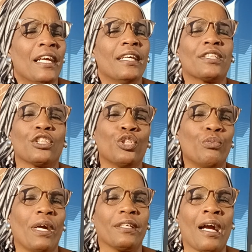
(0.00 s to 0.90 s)
It's a
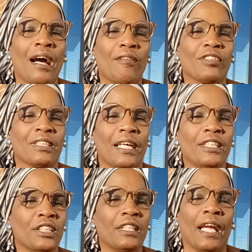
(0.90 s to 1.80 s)
two-way
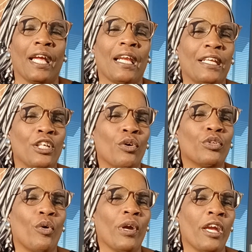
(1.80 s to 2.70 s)
conversation, and I
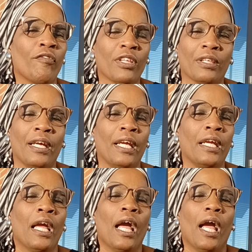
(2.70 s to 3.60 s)
don't know everything,